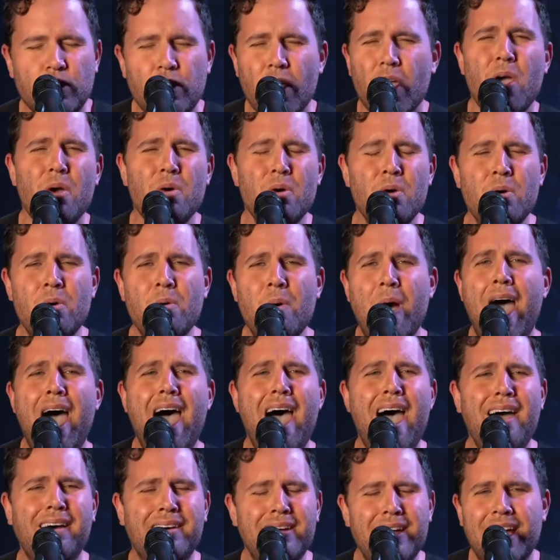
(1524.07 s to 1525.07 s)
You
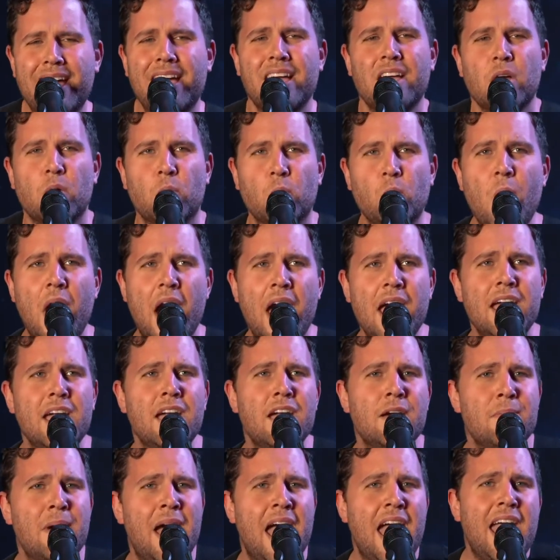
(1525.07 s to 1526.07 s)
are
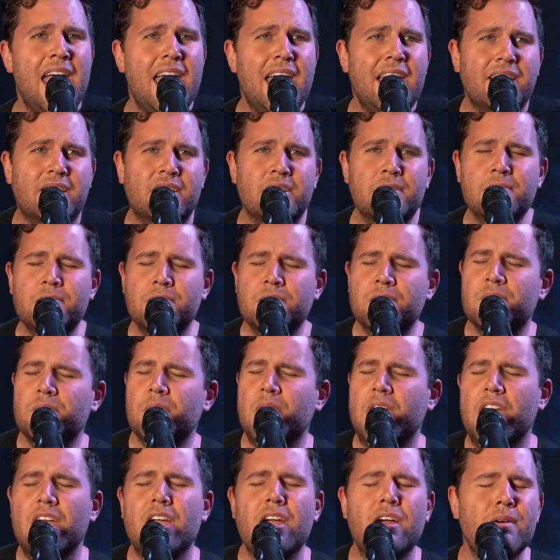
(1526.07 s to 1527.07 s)
waymaker,
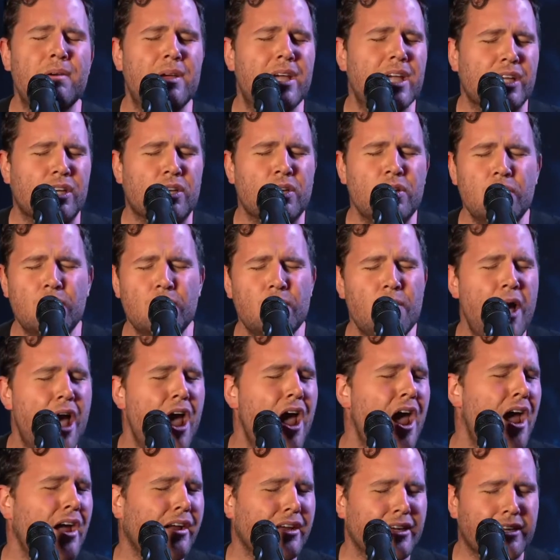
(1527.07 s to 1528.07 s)
miracle
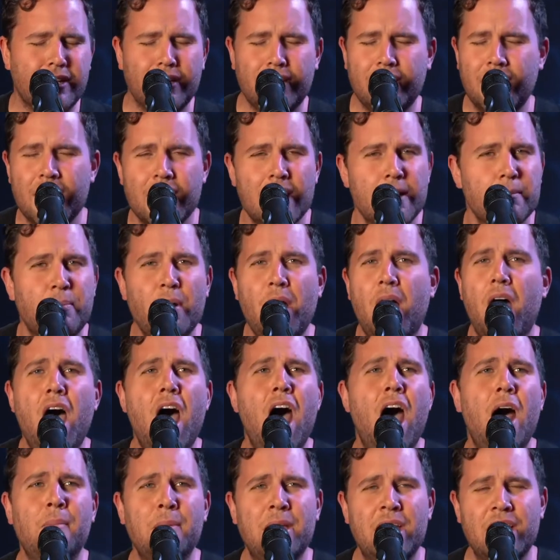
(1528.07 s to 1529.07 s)
worker,
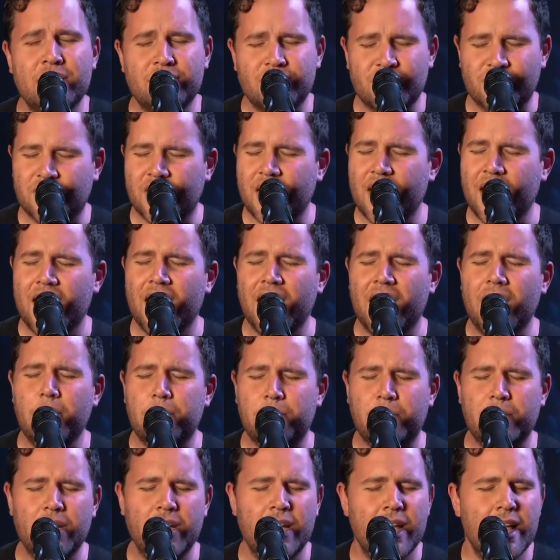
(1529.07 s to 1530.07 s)
promise
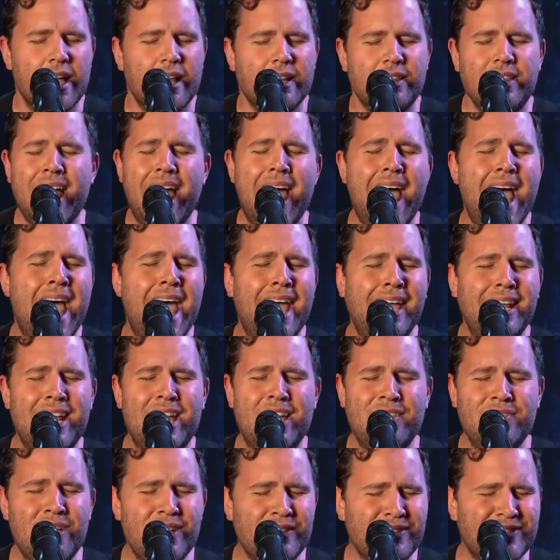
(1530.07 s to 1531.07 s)
keeper, light
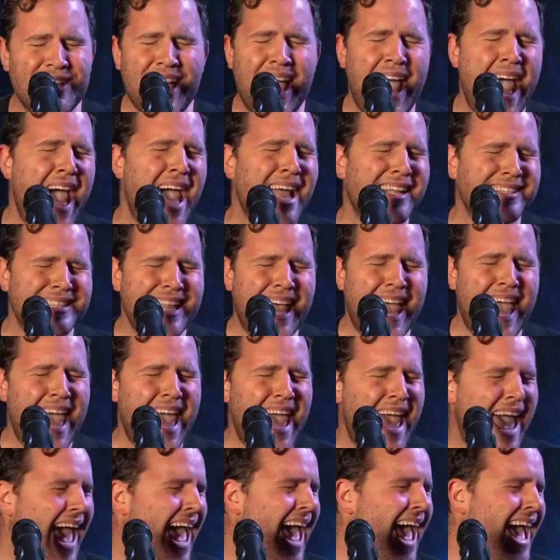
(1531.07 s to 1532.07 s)
in the darkness.
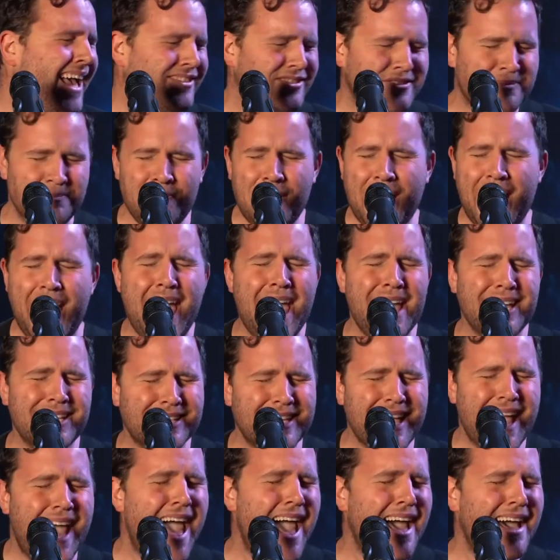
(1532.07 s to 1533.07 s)
My
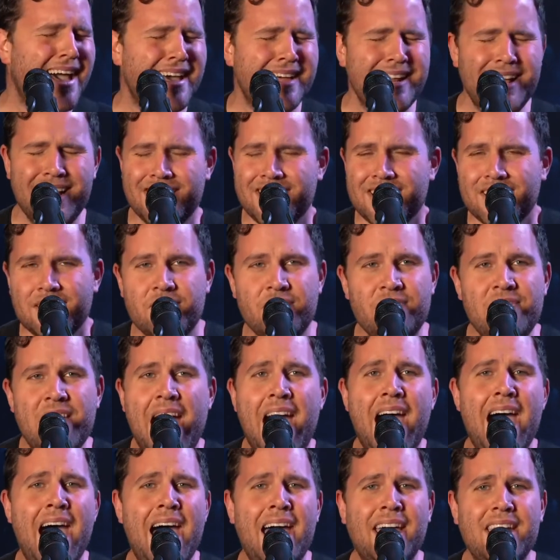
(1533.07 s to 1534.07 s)
God,
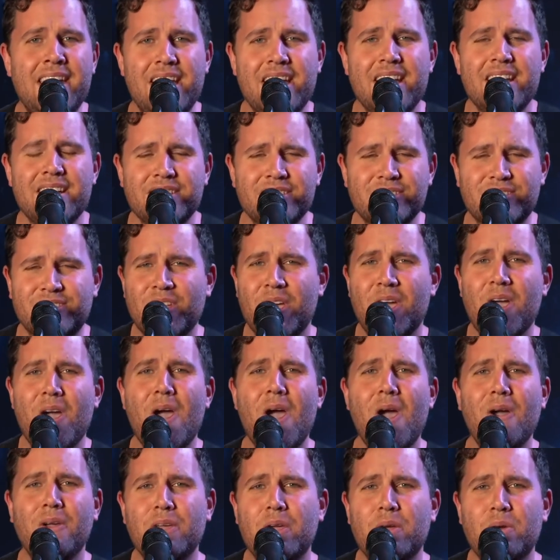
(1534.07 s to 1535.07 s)
that is
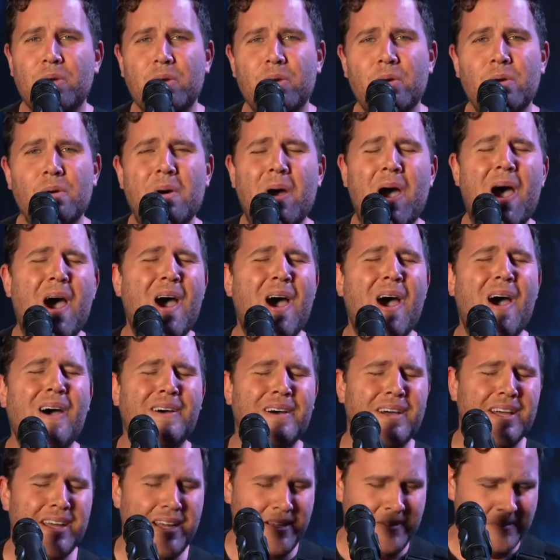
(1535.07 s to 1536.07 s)
who you
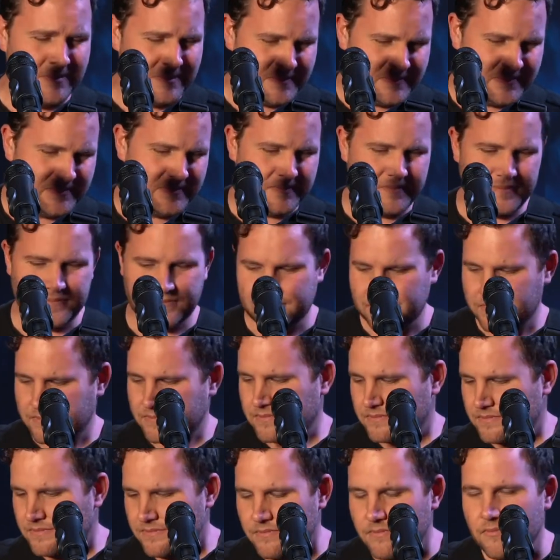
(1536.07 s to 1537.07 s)

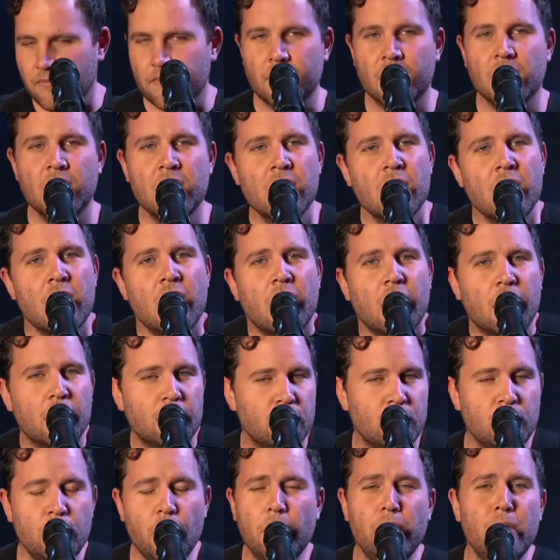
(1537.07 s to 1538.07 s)

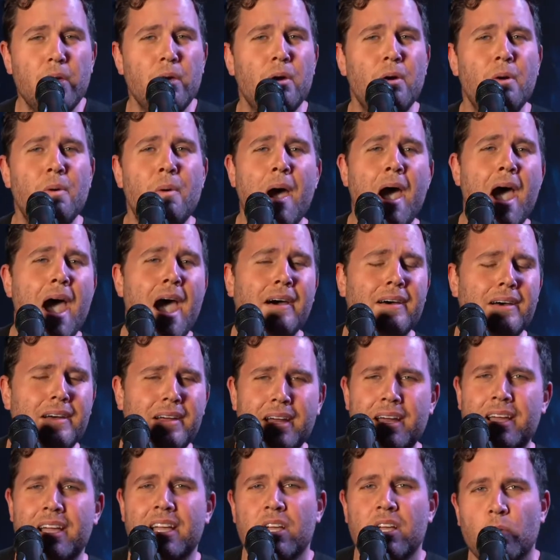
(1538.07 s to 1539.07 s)
are. You
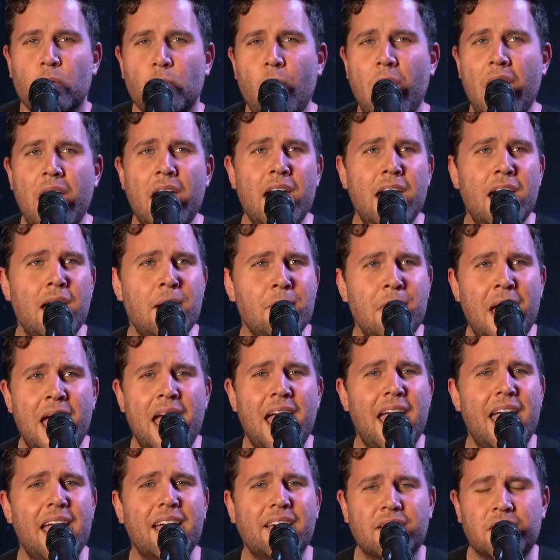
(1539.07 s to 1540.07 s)
are
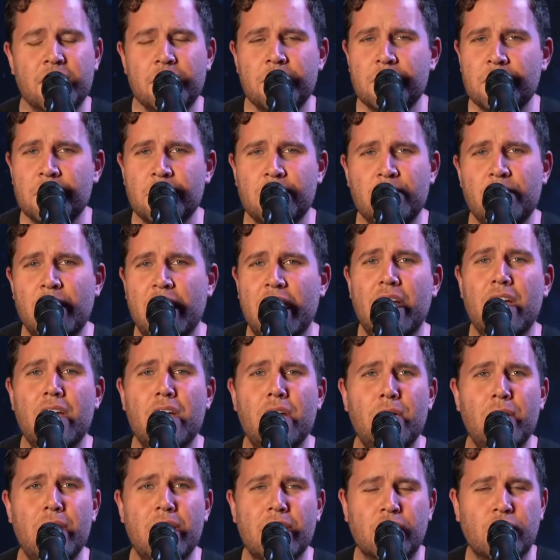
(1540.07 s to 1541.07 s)
waymaker,
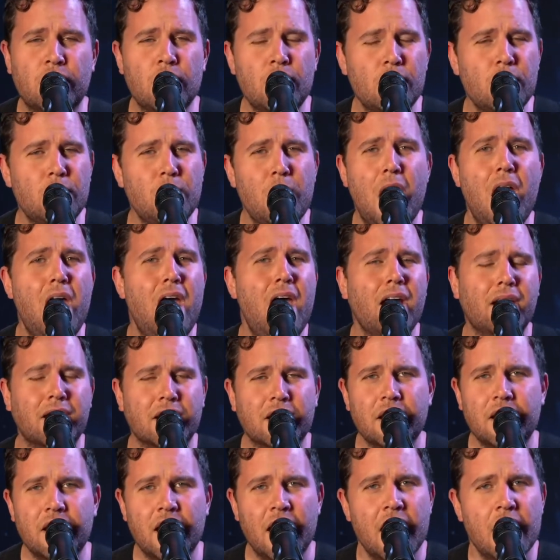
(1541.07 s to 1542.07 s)
miracle
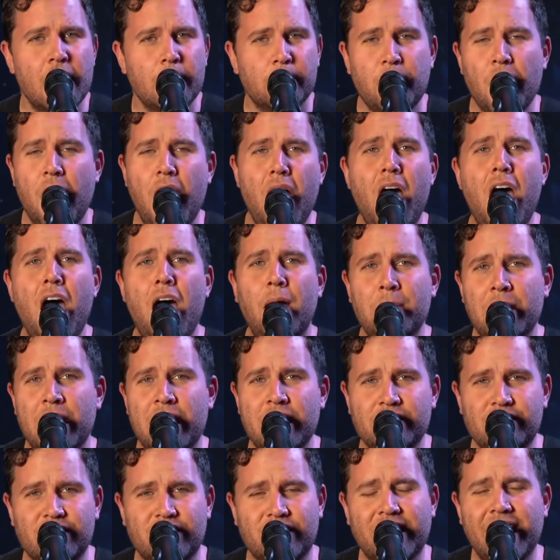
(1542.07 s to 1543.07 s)
worker,
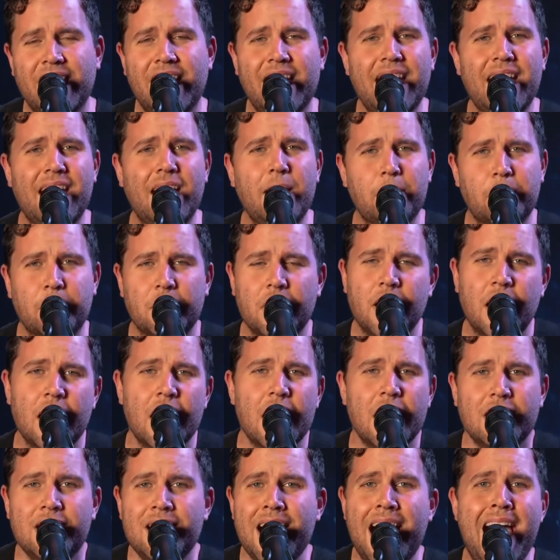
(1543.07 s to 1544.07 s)
promise keeper,
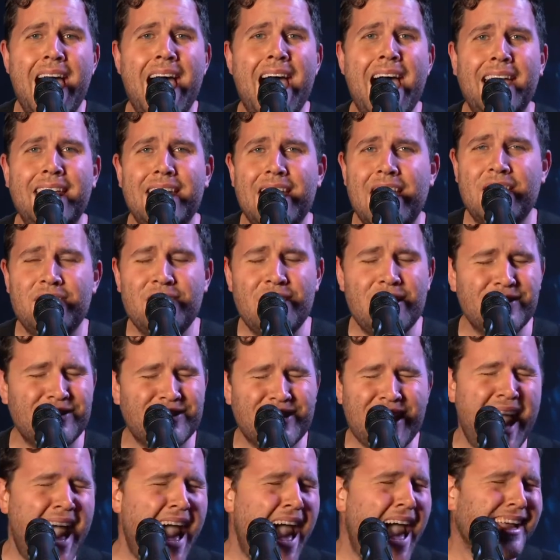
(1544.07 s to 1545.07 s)
light in the
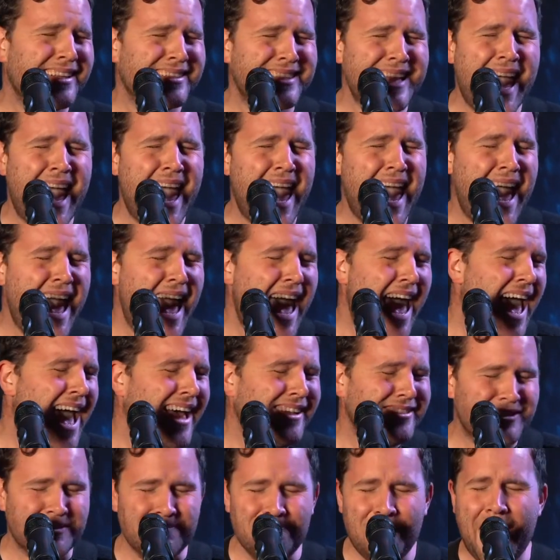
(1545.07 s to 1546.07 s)

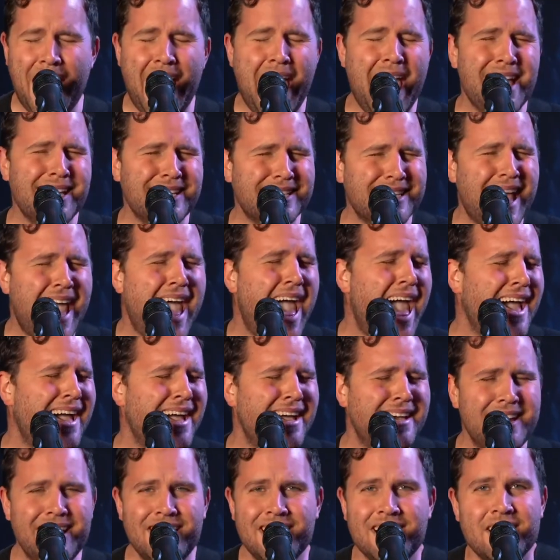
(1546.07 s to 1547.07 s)
darkness. My
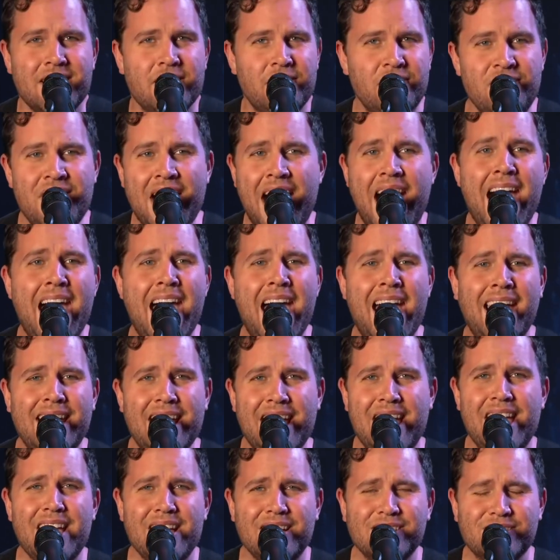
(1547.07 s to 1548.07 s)
God,
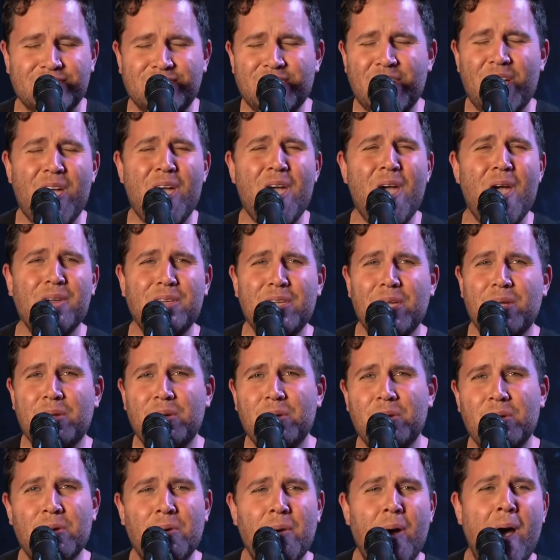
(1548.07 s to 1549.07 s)
that is who
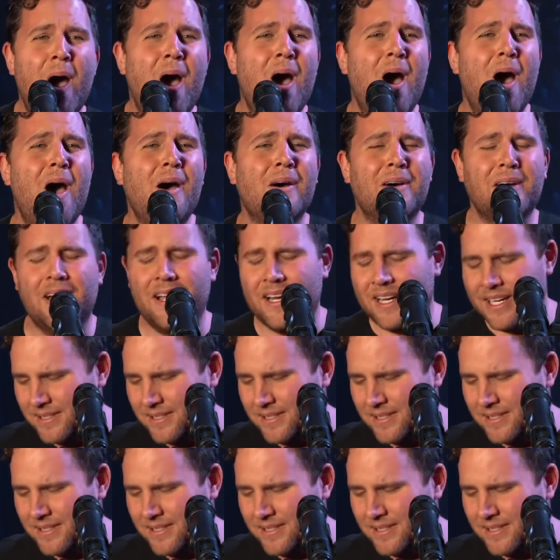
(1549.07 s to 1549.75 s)
you are.